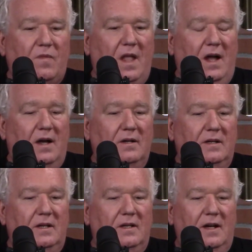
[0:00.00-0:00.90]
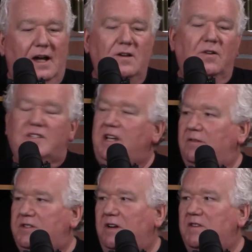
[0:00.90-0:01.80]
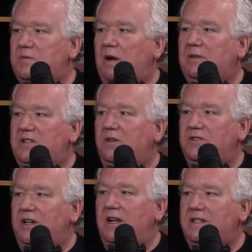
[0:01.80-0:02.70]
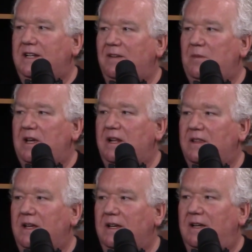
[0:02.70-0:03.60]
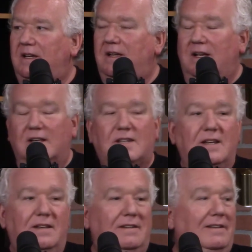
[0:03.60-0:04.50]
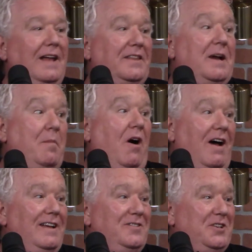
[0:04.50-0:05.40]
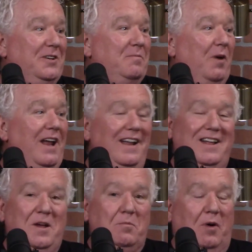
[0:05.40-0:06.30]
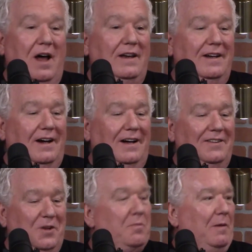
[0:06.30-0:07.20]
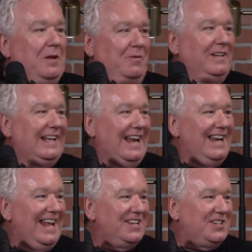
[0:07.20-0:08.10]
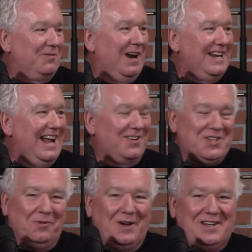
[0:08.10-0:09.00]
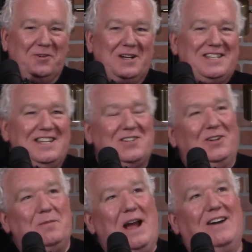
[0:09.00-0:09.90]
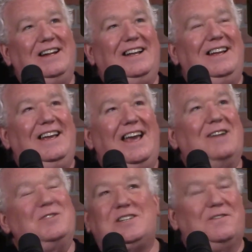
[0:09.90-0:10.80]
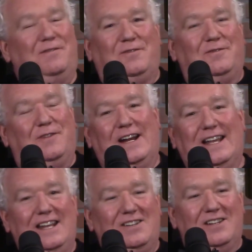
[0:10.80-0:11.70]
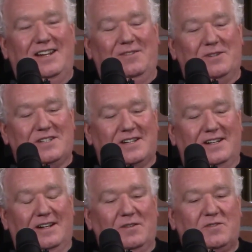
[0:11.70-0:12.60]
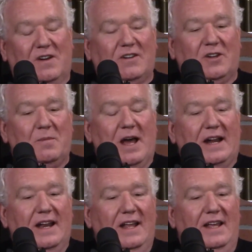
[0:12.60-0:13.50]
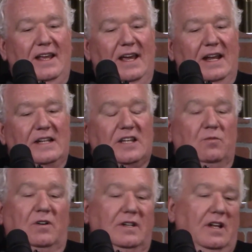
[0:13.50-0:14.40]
I know the Secret Service probably told you not to give me anything. He said, not that I mind, but they're probably really getting antsy right now. So what's this all about? And it was just funny. He was very good about it. And I said, well,